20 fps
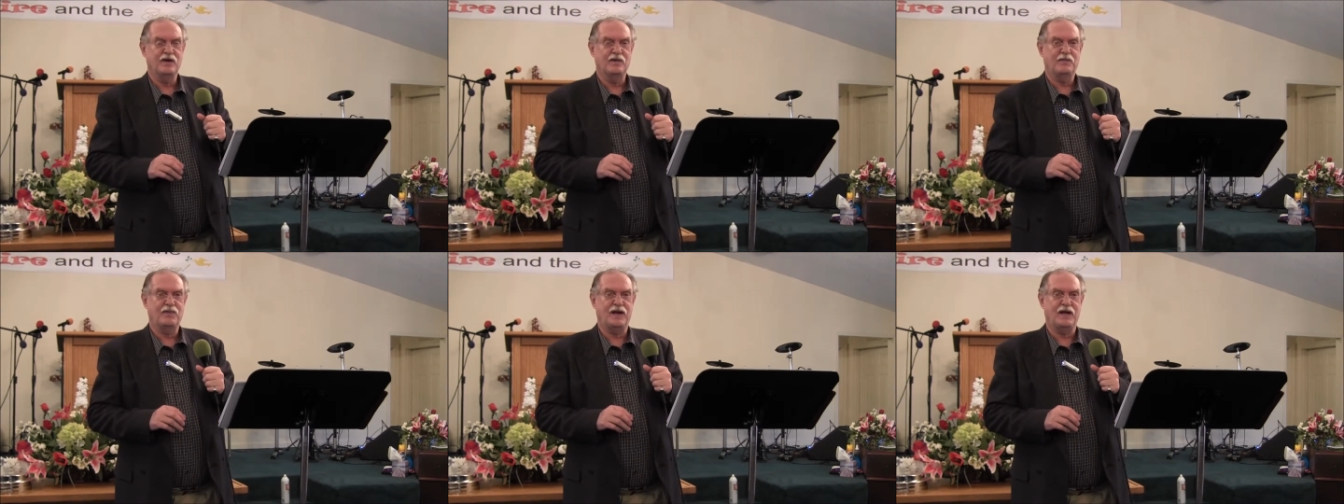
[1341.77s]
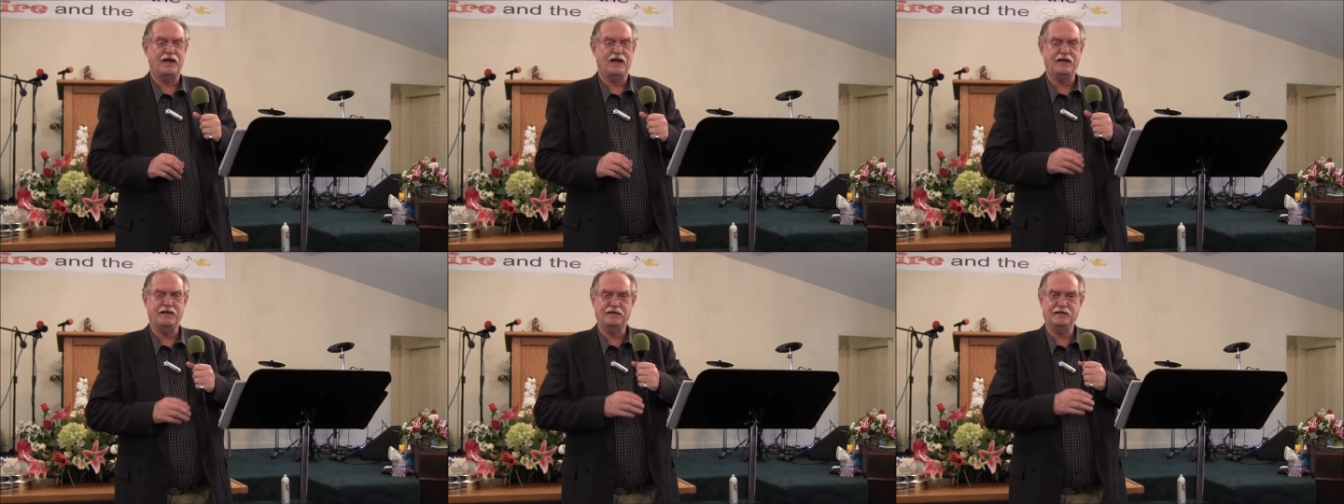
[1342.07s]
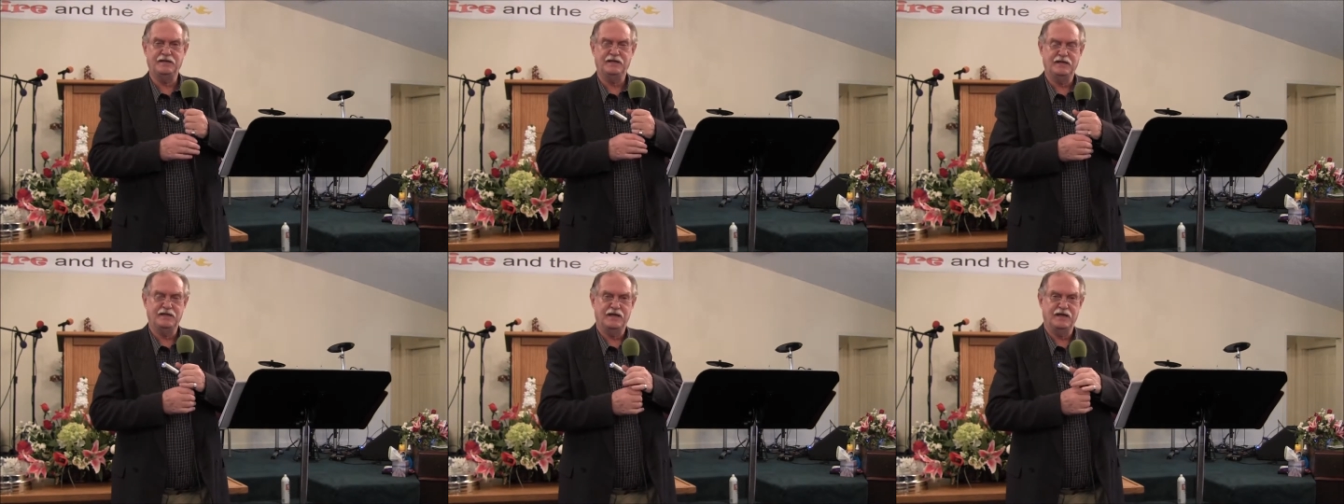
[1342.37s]

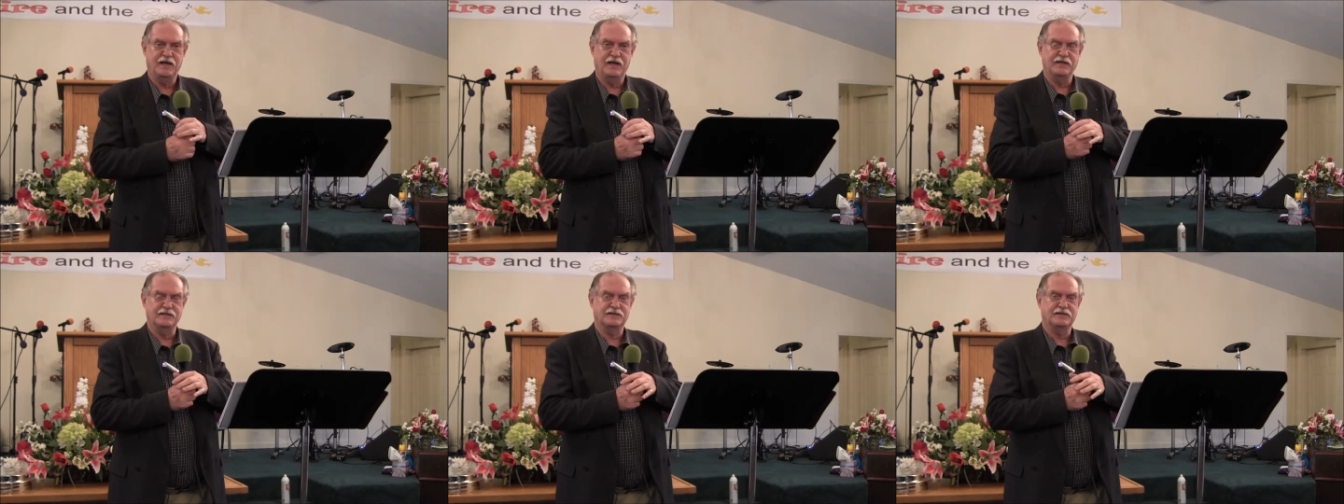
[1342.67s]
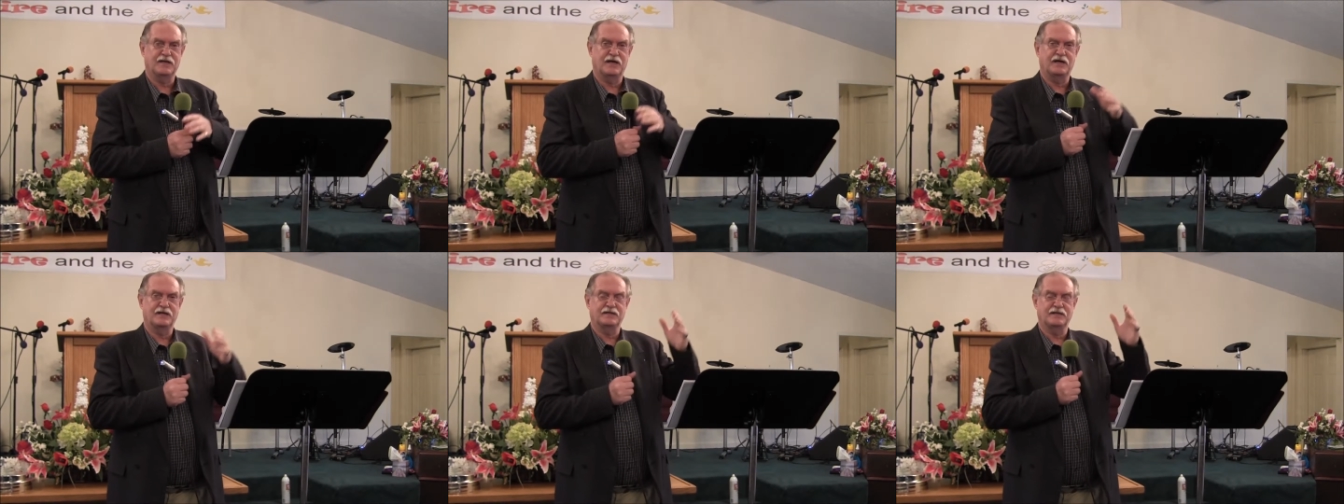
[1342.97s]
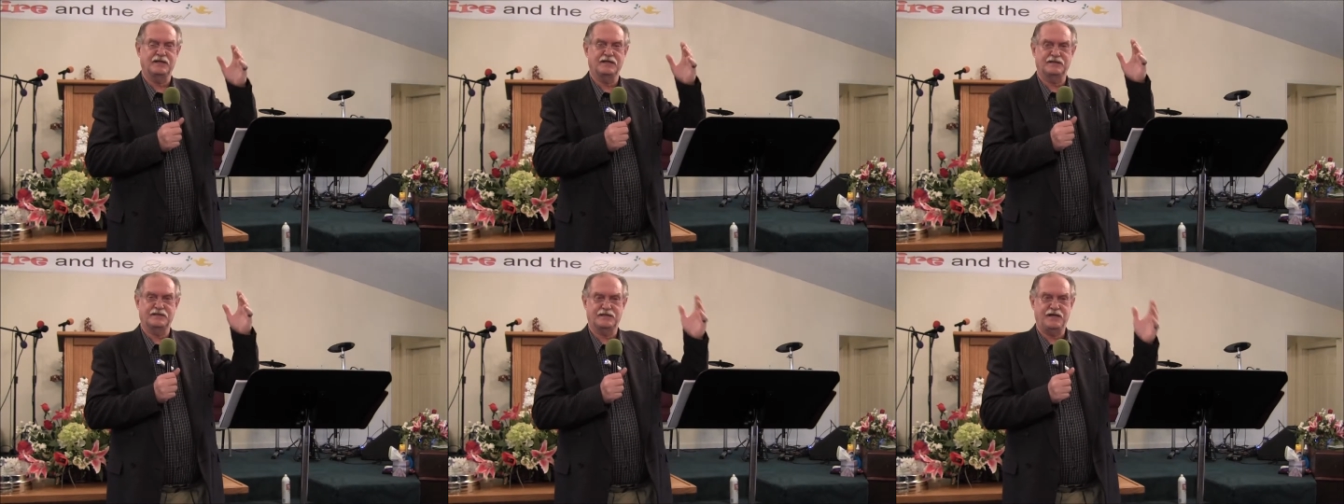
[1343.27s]
planning his uh,
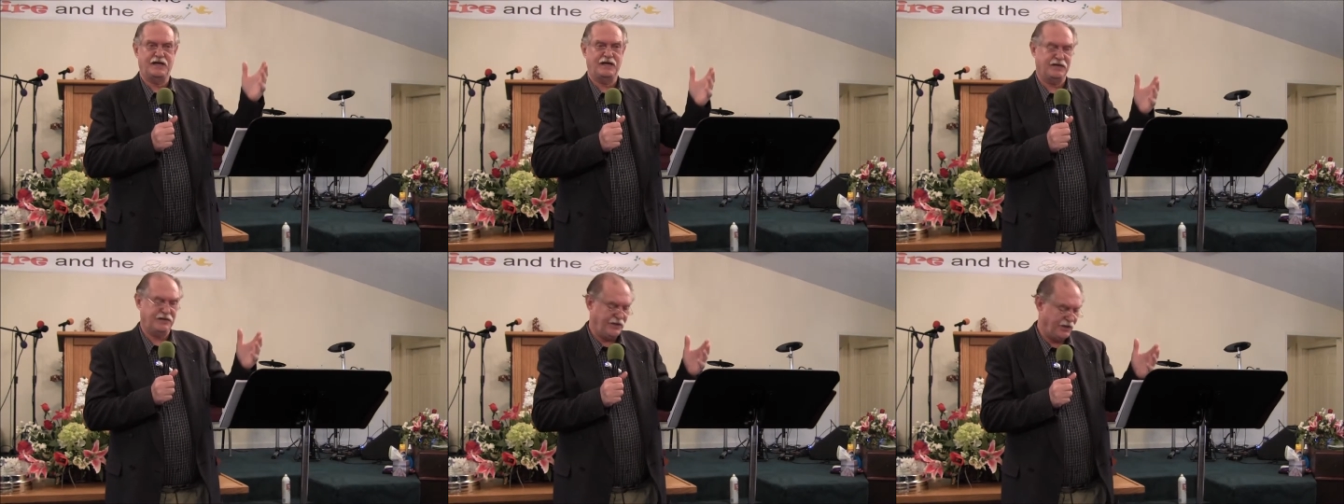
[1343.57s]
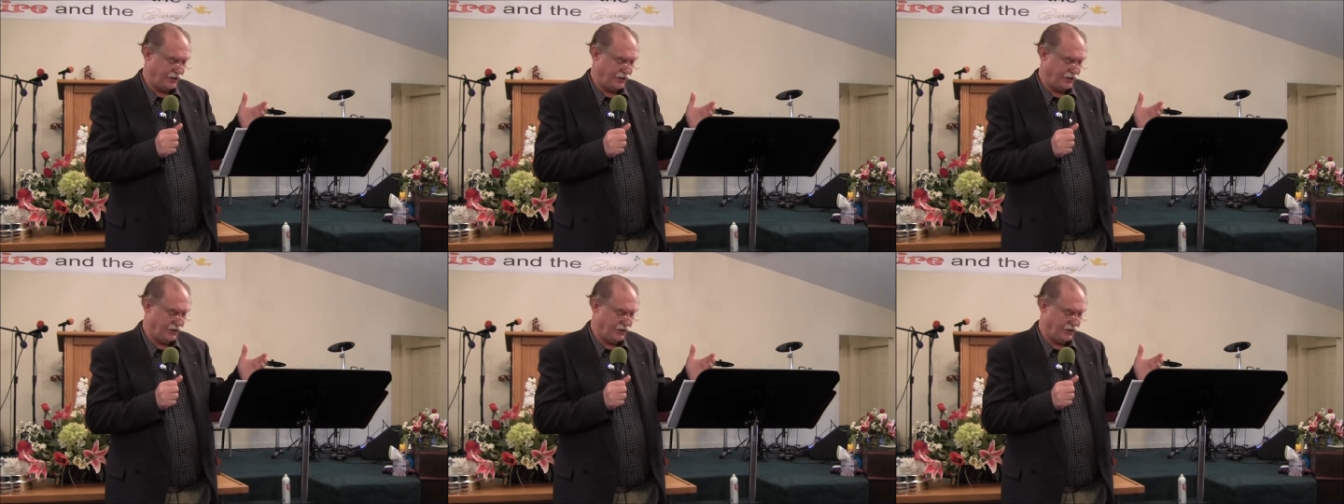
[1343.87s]
his death.